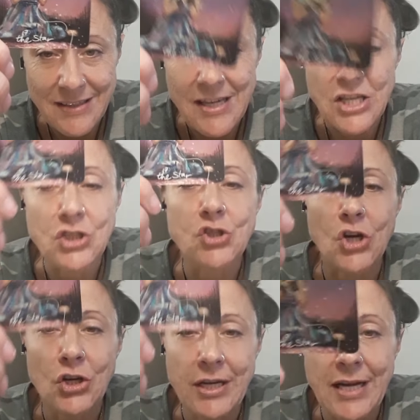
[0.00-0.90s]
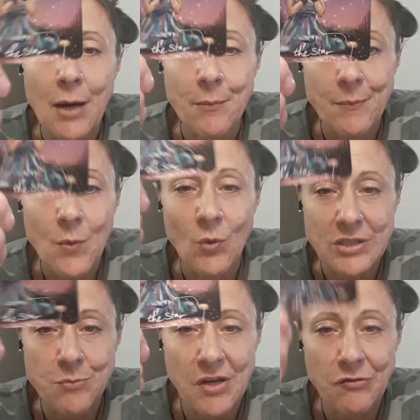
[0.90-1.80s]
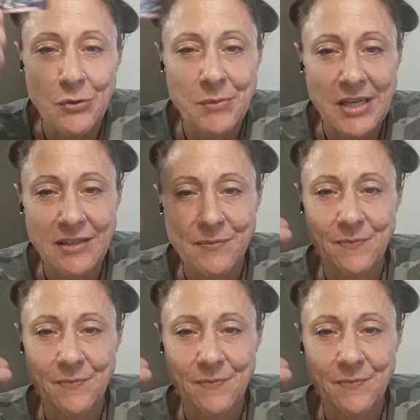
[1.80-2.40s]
and dirty up what's meant for me?